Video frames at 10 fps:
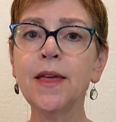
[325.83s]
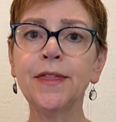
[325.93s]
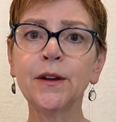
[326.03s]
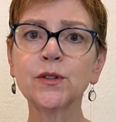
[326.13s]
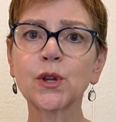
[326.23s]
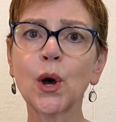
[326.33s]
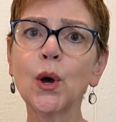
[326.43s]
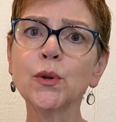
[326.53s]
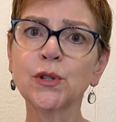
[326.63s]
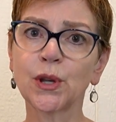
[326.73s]
There's
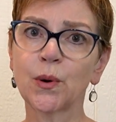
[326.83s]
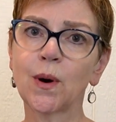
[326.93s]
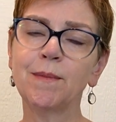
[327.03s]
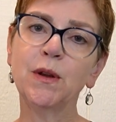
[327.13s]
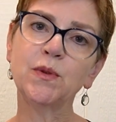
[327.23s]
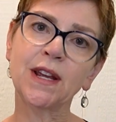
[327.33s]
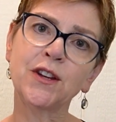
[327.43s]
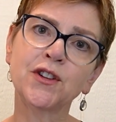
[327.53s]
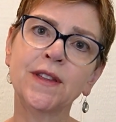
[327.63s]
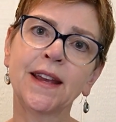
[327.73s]
also a
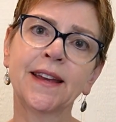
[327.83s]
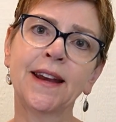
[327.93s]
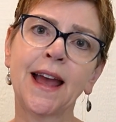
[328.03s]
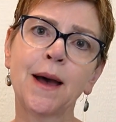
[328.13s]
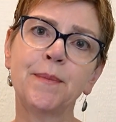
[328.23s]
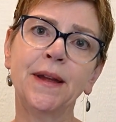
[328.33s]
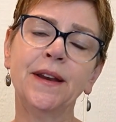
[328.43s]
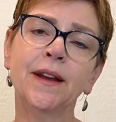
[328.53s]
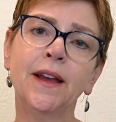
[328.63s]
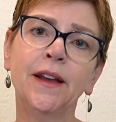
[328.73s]
mutation that can
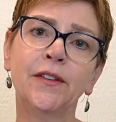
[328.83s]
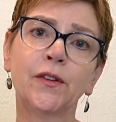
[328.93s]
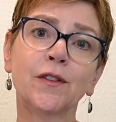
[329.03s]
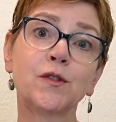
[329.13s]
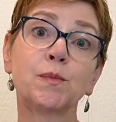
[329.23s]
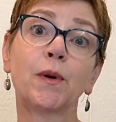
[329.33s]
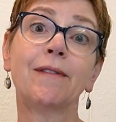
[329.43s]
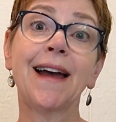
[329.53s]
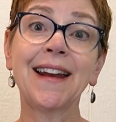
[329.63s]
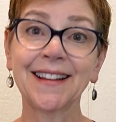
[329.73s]
happen sort of
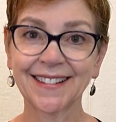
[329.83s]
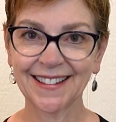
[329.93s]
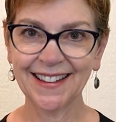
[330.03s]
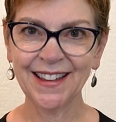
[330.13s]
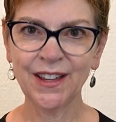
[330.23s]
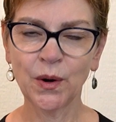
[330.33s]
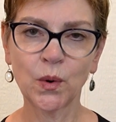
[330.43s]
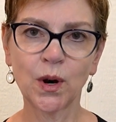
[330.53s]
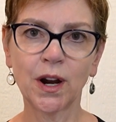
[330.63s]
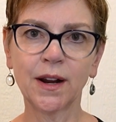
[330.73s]
sporadically
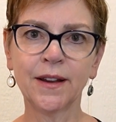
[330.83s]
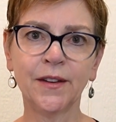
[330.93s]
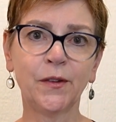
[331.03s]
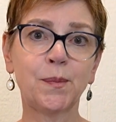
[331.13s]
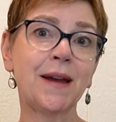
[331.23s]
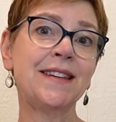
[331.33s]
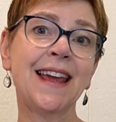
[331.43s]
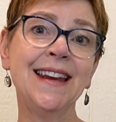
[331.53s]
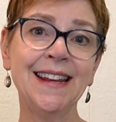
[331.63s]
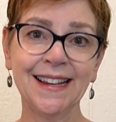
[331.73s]
or
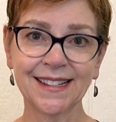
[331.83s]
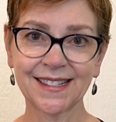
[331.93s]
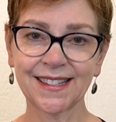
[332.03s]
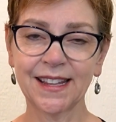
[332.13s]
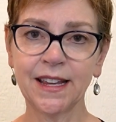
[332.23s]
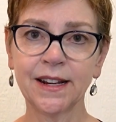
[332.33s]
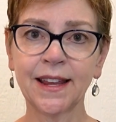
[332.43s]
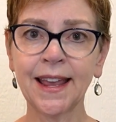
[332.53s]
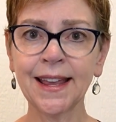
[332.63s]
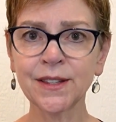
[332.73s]
spontaneously in
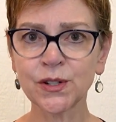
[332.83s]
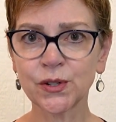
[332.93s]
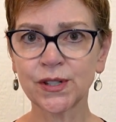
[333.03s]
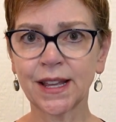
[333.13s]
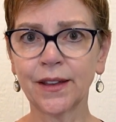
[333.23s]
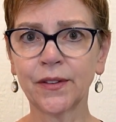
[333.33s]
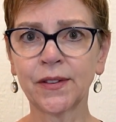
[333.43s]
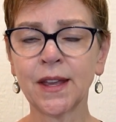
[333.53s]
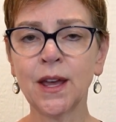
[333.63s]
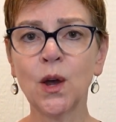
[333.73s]
cancer
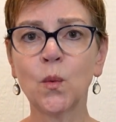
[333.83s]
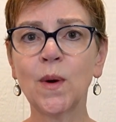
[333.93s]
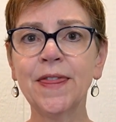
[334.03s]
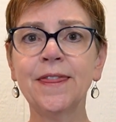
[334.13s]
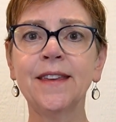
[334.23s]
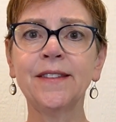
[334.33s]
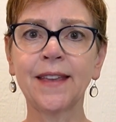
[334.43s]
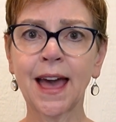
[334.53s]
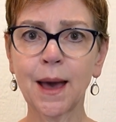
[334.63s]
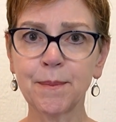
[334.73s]
cells. When this
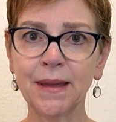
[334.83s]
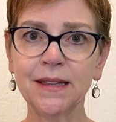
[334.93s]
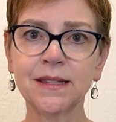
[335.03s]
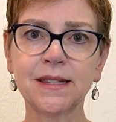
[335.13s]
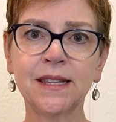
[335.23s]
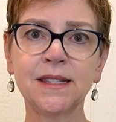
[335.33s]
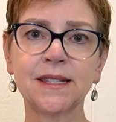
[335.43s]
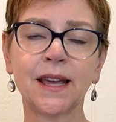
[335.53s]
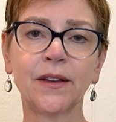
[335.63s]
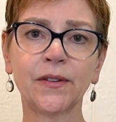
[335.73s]
happens, these
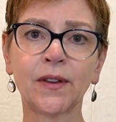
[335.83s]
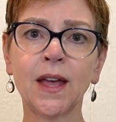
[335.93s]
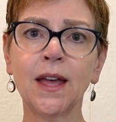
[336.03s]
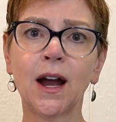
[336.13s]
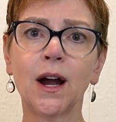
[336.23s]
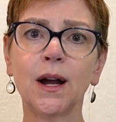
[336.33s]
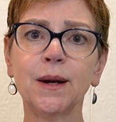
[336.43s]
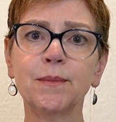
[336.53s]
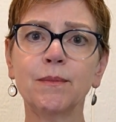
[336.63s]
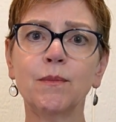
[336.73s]
cells
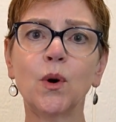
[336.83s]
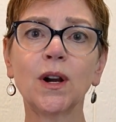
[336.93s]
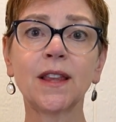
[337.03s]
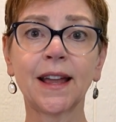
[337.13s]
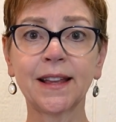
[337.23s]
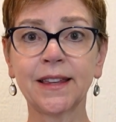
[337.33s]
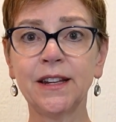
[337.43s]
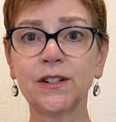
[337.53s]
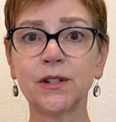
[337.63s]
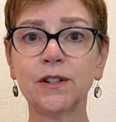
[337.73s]
are more
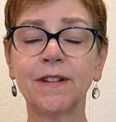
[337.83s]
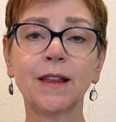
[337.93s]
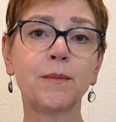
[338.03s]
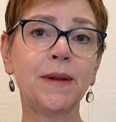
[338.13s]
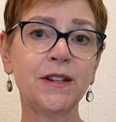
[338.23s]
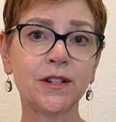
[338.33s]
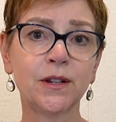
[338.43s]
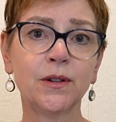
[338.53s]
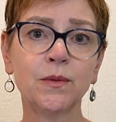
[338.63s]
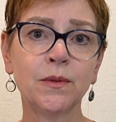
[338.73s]
likely to develop
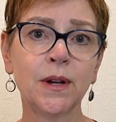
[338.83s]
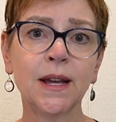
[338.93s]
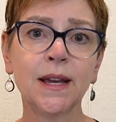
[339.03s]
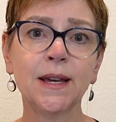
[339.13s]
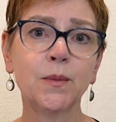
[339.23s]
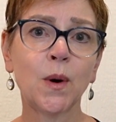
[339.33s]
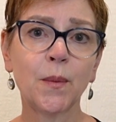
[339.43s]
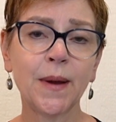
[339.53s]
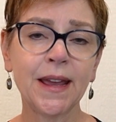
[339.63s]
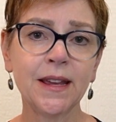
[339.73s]
into
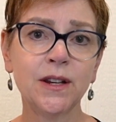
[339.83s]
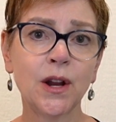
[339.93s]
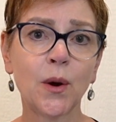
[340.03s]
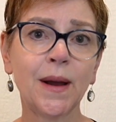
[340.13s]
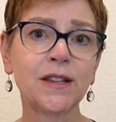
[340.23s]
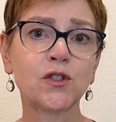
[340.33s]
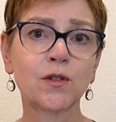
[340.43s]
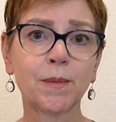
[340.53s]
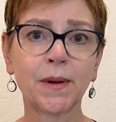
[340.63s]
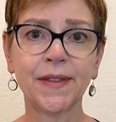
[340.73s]
what we know as
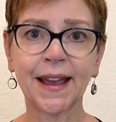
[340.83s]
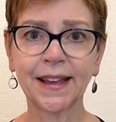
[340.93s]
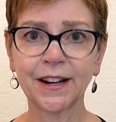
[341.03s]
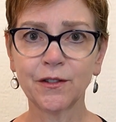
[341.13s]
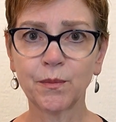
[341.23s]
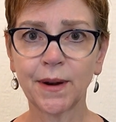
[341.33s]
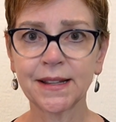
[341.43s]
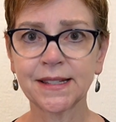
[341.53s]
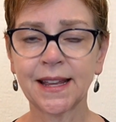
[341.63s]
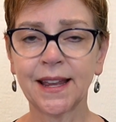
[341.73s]
triple negative
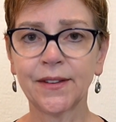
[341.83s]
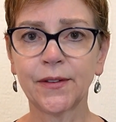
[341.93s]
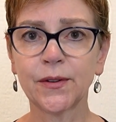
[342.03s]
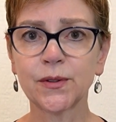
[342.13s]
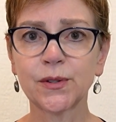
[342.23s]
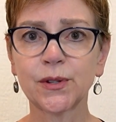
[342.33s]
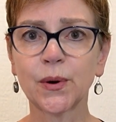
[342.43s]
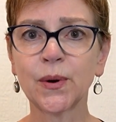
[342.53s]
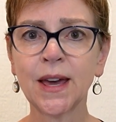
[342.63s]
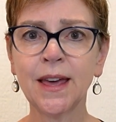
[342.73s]
breast cancers.
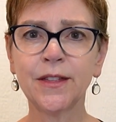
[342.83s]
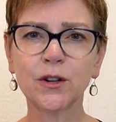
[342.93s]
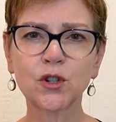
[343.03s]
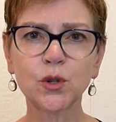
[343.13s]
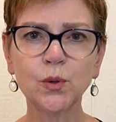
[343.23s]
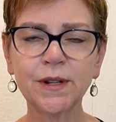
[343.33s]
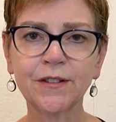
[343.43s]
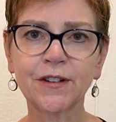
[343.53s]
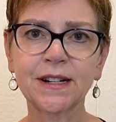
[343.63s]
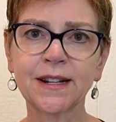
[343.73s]
So there are two
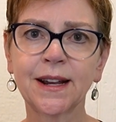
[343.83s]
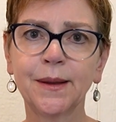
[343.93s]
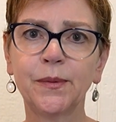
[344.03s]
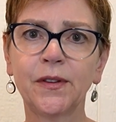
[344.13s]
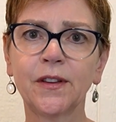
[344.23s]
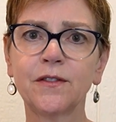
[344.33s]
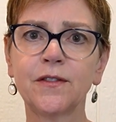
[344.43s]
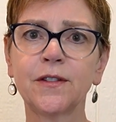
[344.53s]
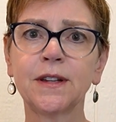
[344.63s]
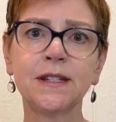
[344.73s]
different types of
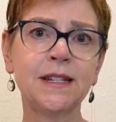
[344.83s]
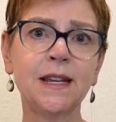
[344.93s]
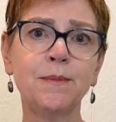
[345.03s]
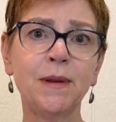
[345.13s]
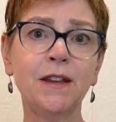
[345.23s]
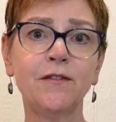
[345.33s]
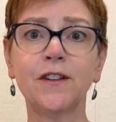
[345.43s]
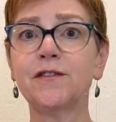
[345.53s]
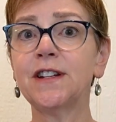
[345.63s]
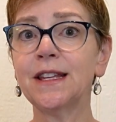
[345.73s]

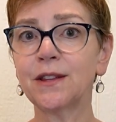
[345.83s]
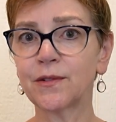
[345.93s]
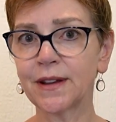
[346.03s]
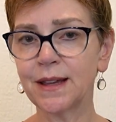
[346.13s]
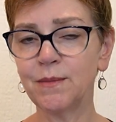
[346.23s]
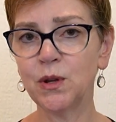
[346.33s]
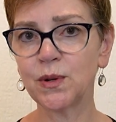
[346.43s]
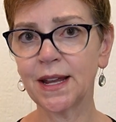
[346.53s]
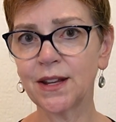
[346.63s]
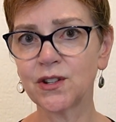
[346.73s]
TP53
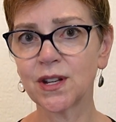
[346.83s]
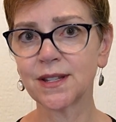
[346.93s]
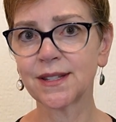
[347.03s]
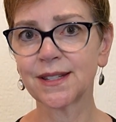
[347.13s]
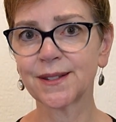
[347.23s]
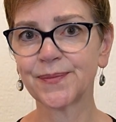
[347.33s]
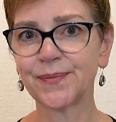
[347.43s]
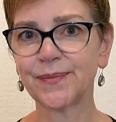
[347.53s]
mutations.